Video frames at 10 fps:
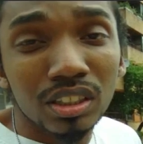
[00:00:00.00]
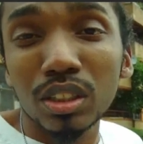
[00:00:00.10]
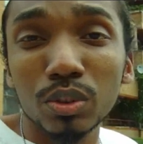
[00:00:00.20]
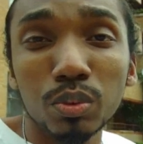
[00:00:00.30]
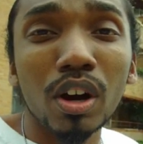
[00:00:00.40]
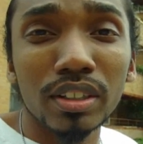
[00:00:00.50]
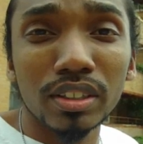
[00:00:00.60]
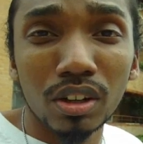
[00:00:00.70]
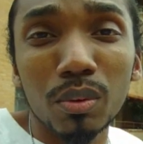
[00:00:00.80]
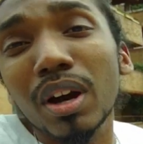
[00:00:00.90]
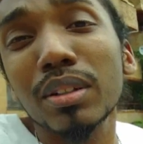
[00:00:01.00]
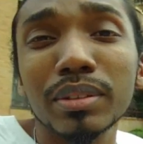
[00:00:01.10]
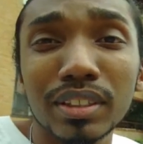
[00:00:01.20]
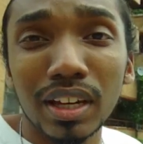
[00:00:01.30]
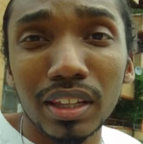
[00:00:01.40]
It's Walk the Talk. Welcome
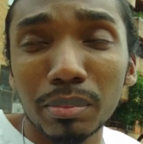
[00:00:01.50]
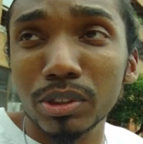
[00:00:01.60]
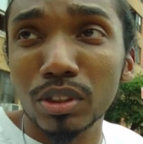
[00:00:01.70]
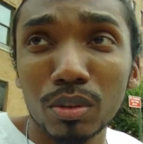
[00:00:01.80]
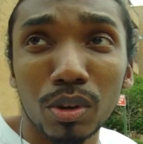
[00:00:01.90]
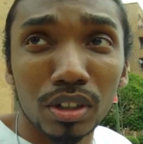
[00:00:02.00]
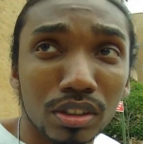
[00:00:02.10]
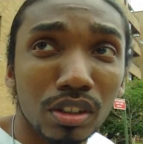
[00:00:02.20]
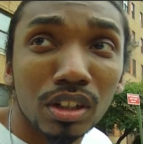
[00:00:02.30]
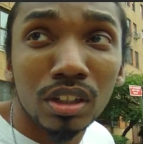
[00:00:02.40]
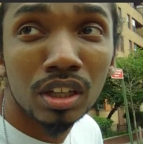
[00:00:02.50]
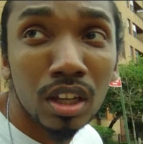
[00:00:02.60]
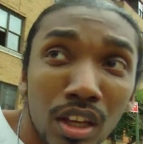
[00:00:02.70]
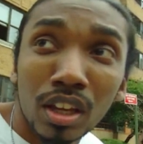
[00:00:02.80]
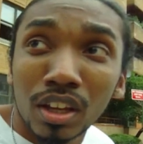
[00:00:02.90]
to another episode of Walk the Talk.
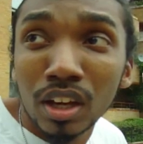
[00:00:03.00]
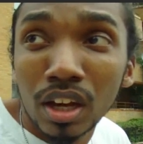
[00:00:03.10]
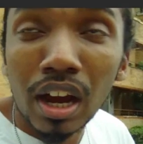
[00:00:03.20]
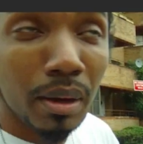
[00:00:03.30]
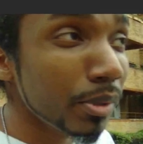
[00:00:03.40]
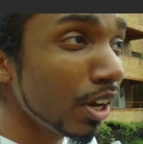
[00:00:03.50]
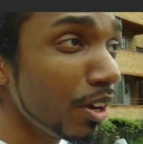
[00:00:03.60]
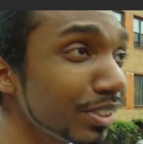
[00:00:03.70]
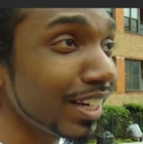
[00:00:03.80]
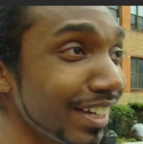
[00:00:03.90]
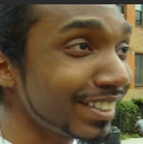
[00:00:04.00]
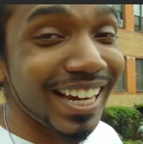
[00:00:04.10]
I'm your host, SK.